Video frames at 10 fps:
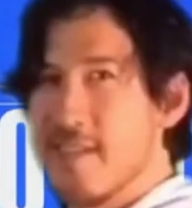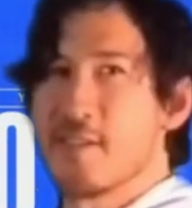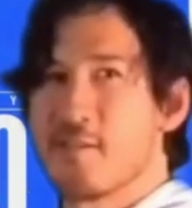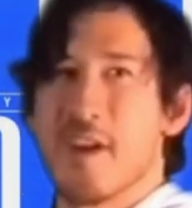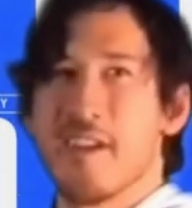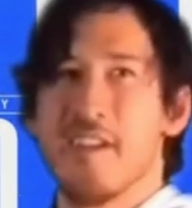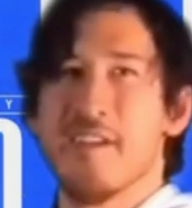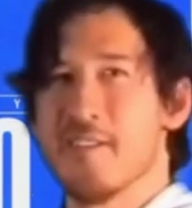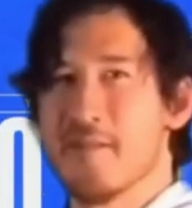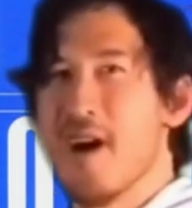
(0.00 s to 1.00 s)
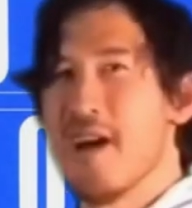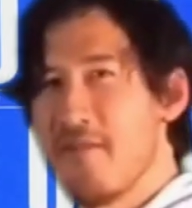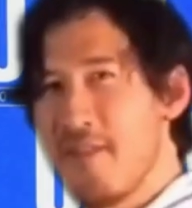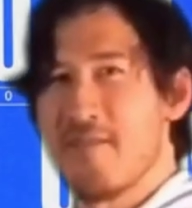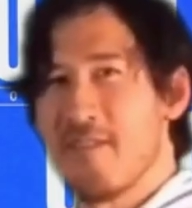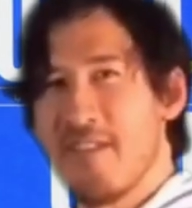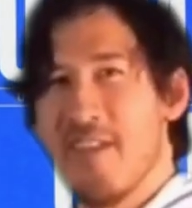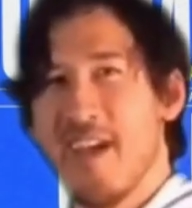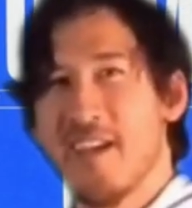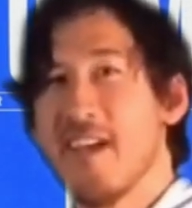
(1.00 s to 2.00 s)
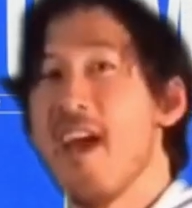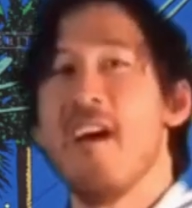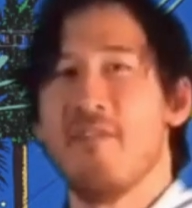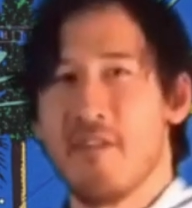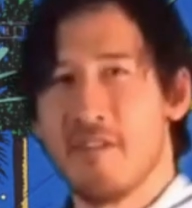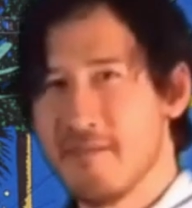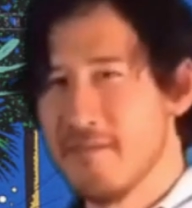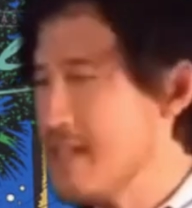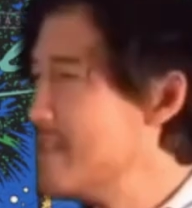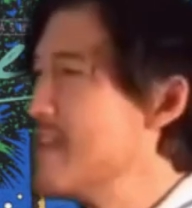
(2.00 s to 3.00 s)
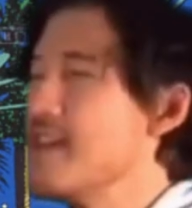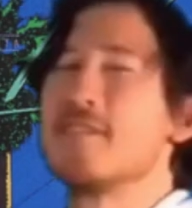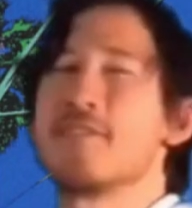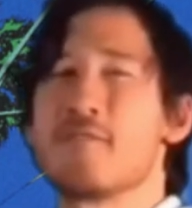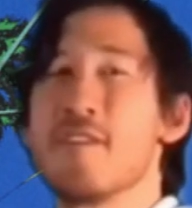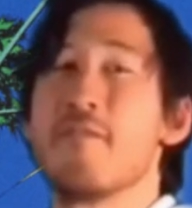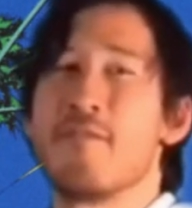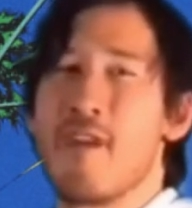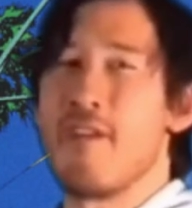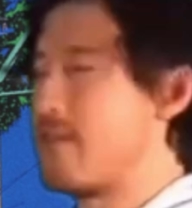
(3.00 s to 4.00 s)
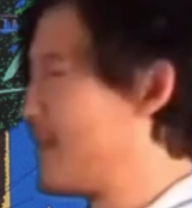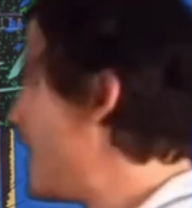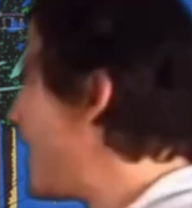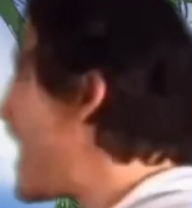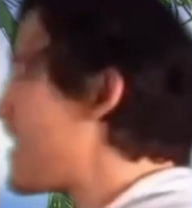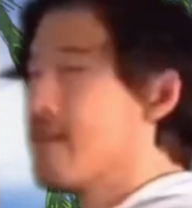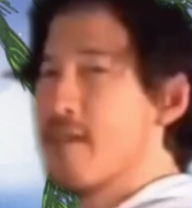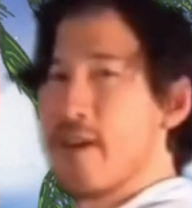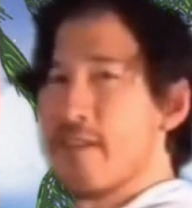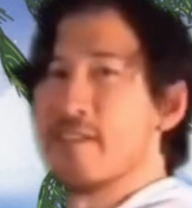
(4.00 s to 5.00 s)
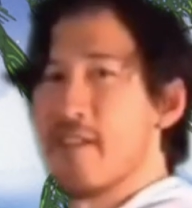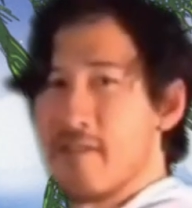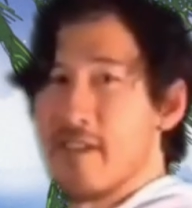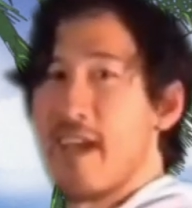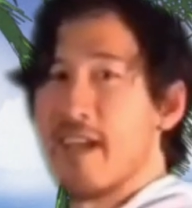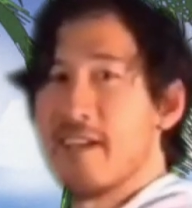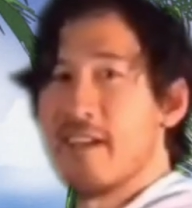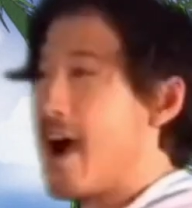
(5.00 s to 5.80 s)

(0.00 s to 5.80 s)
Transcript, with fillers: This right here is my favorite thing ever in the history of forever. I think about this every day.